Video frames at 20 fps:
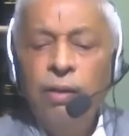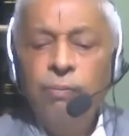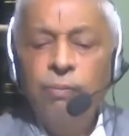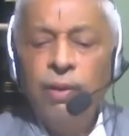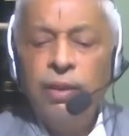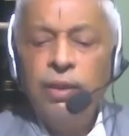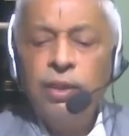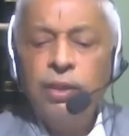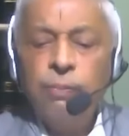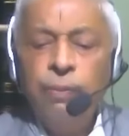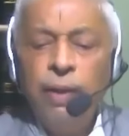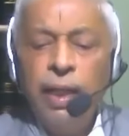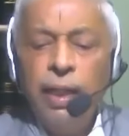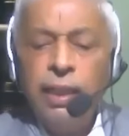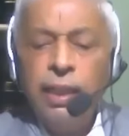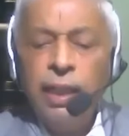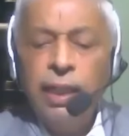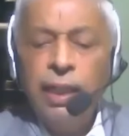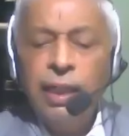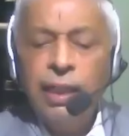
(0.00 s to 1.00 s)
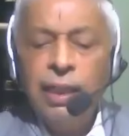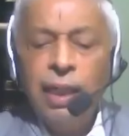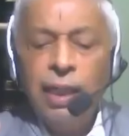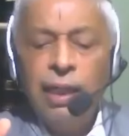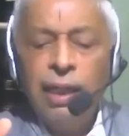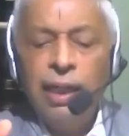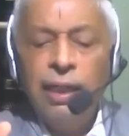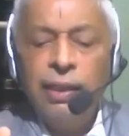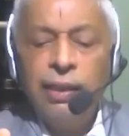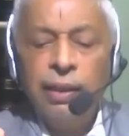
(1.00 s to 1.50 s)
must make a
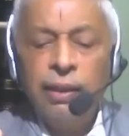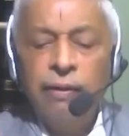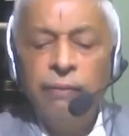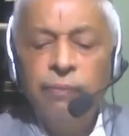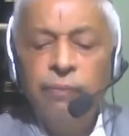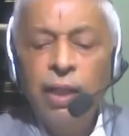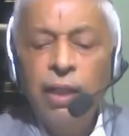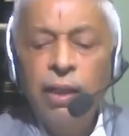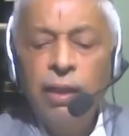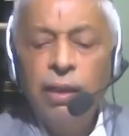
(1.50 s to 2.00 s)
declaration